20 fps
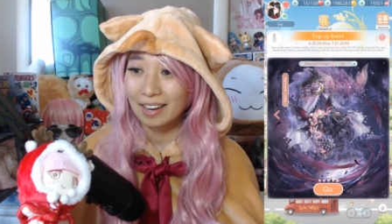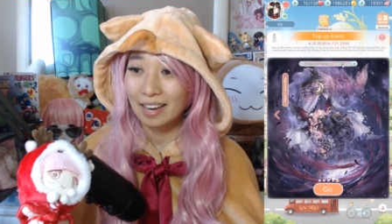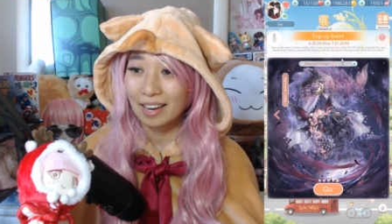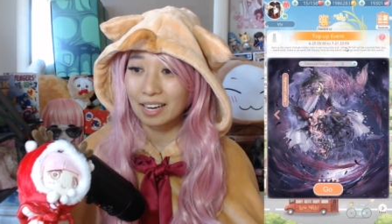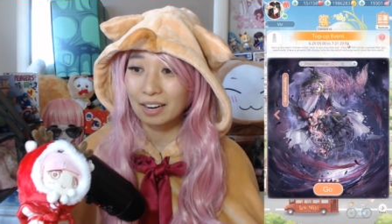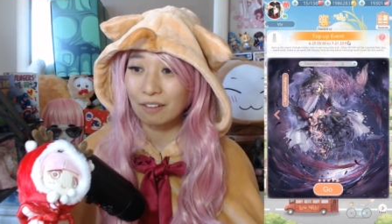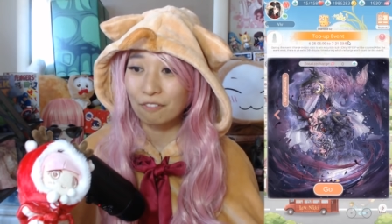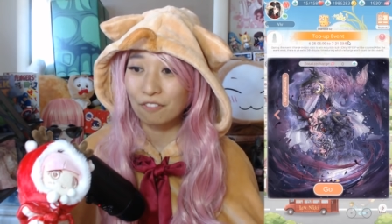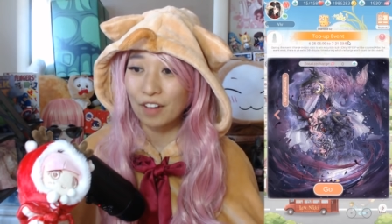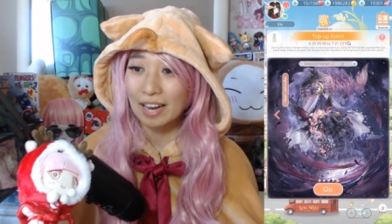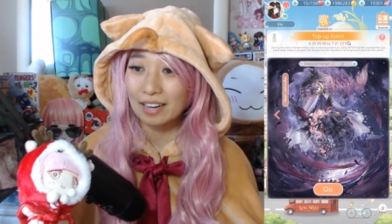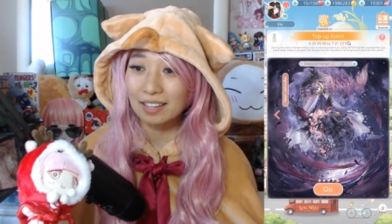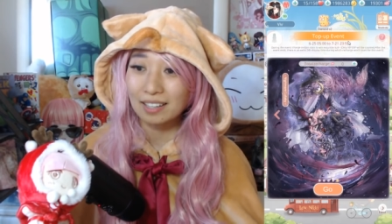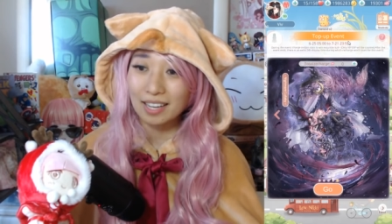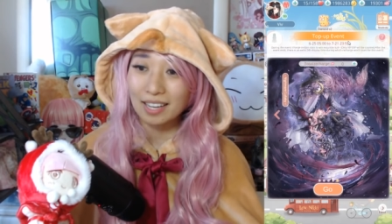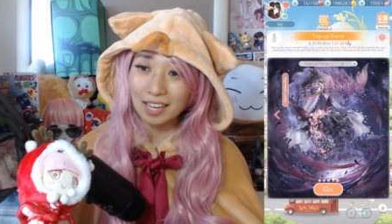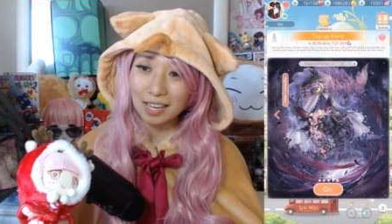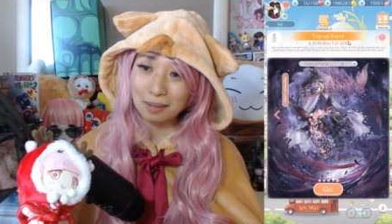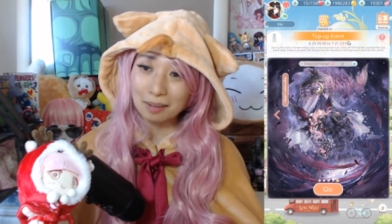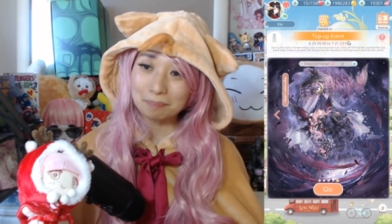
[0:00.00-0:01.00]
And then
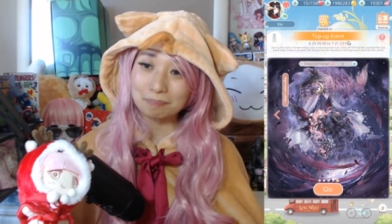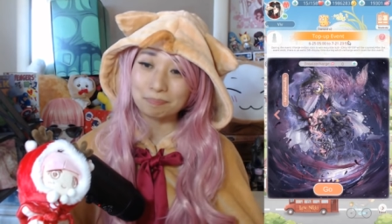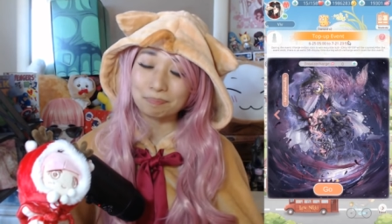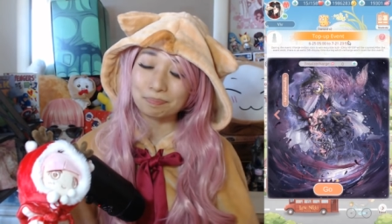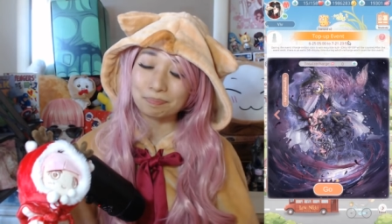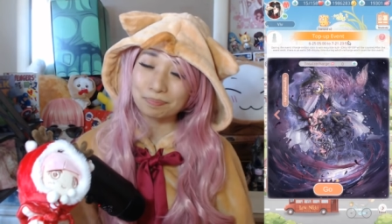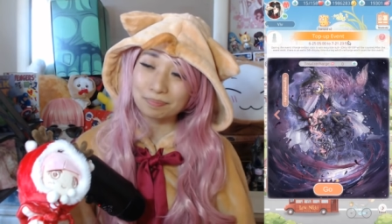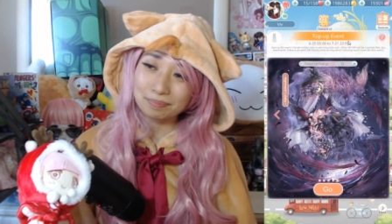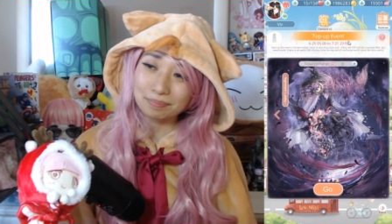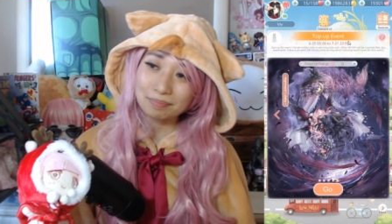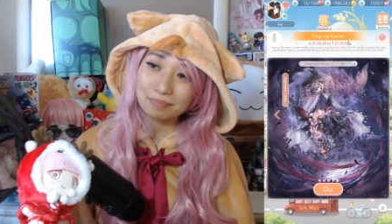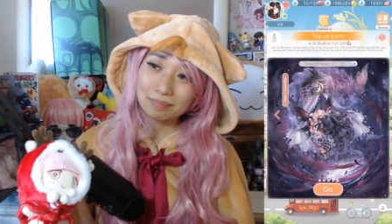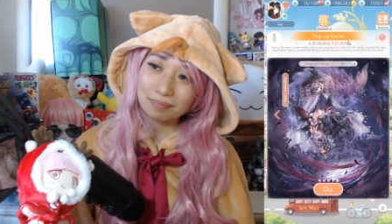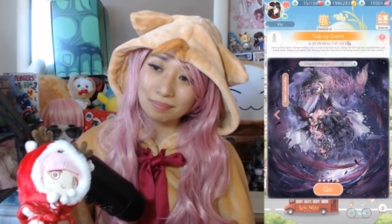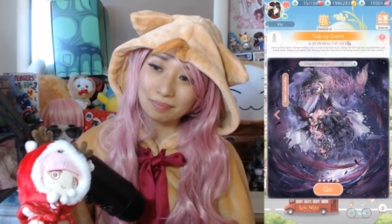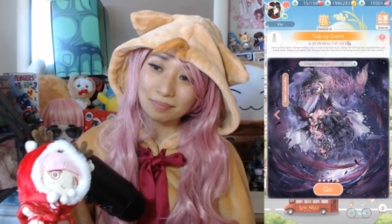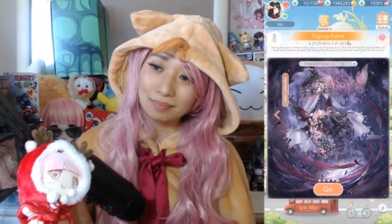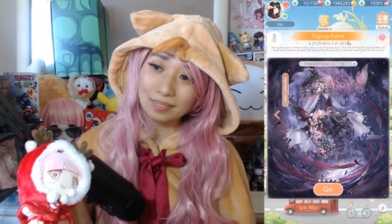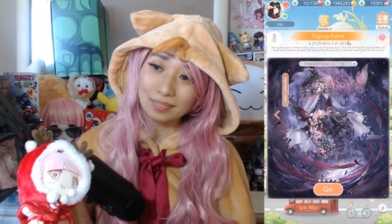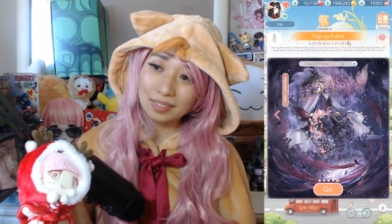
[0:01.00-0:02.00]
finally,
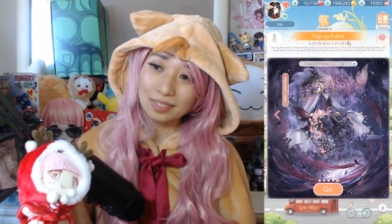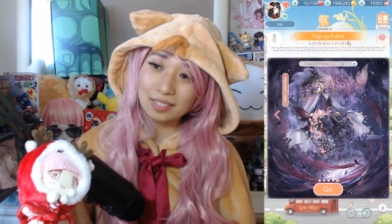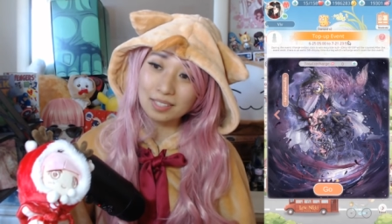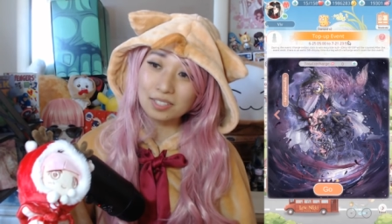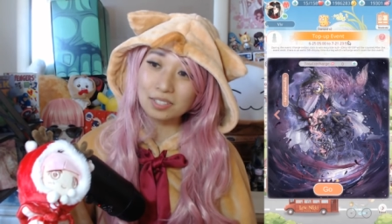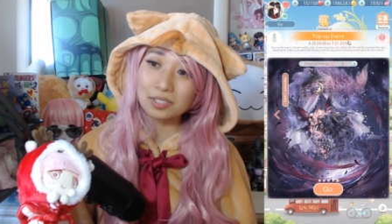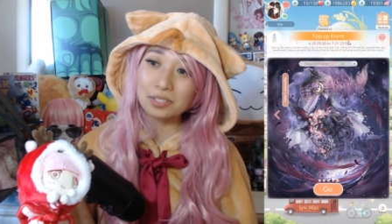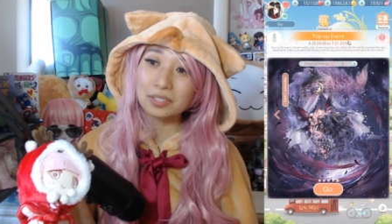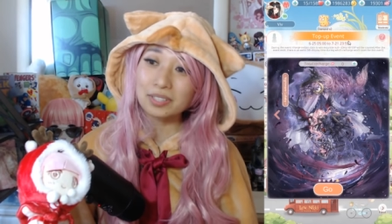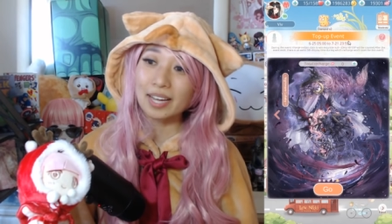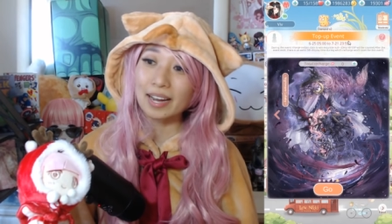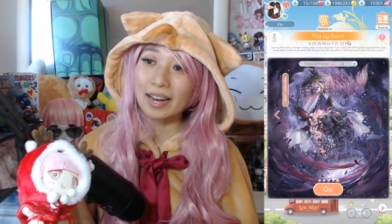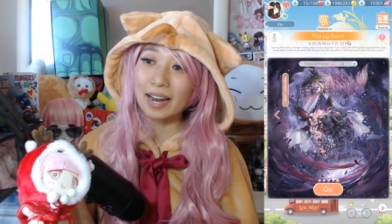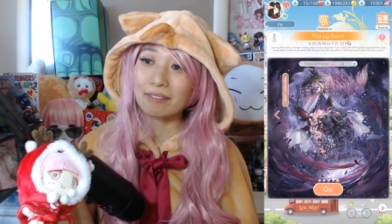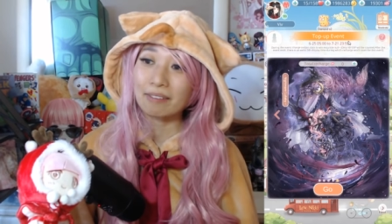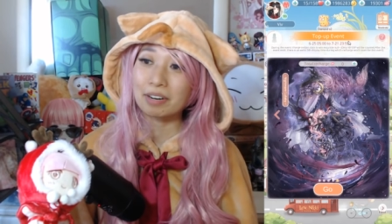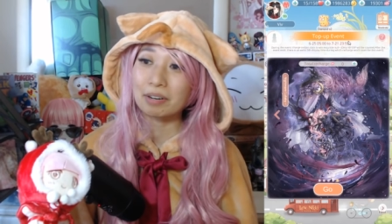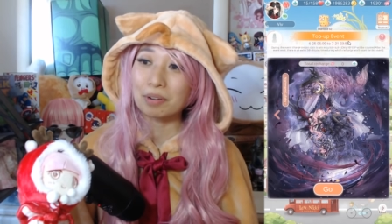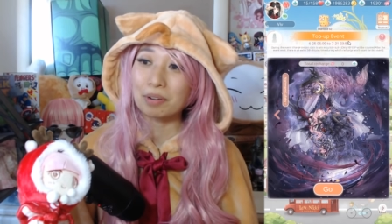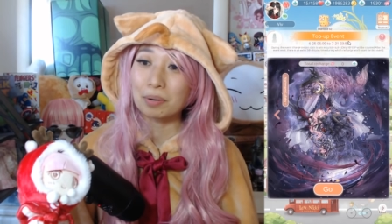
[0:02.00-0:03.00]
the suit that
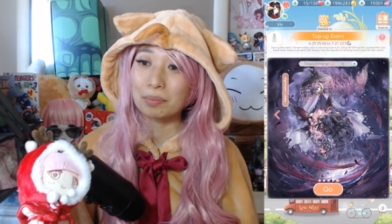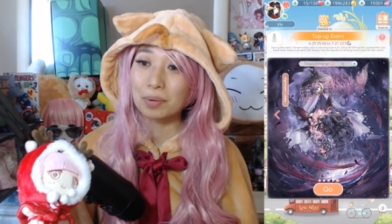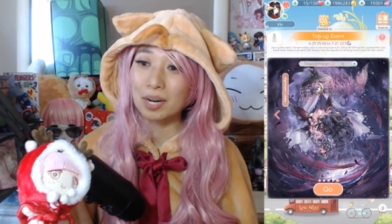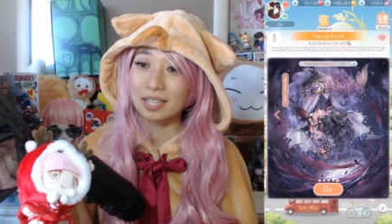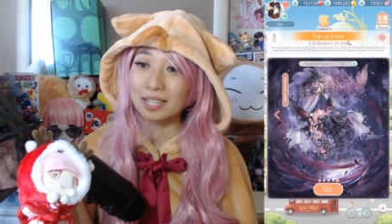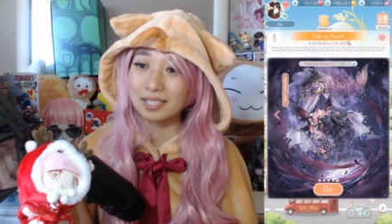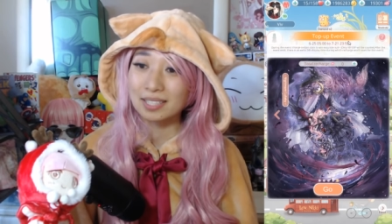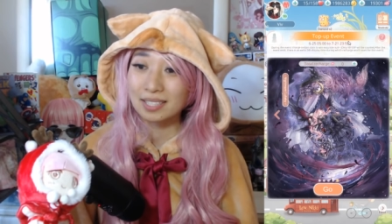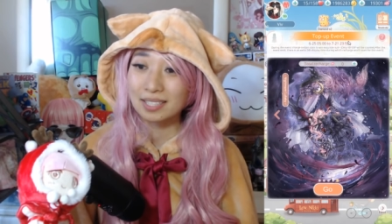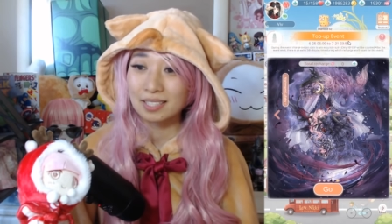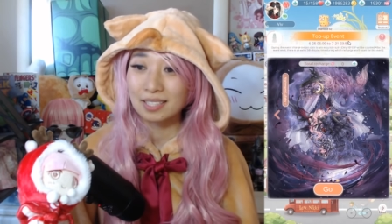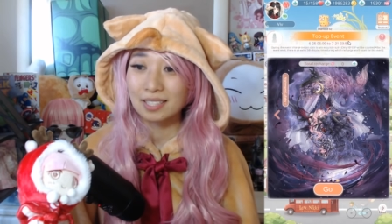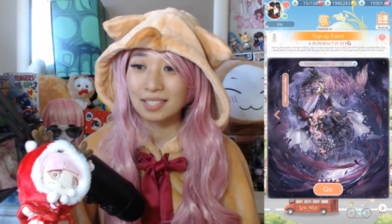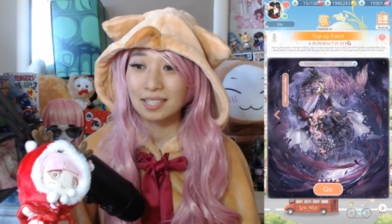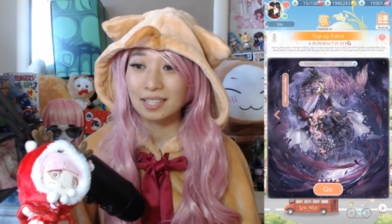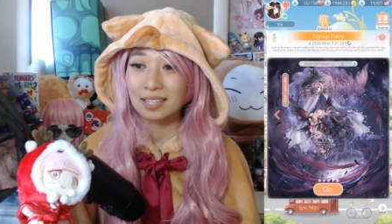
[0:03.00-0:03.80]
everyone wants,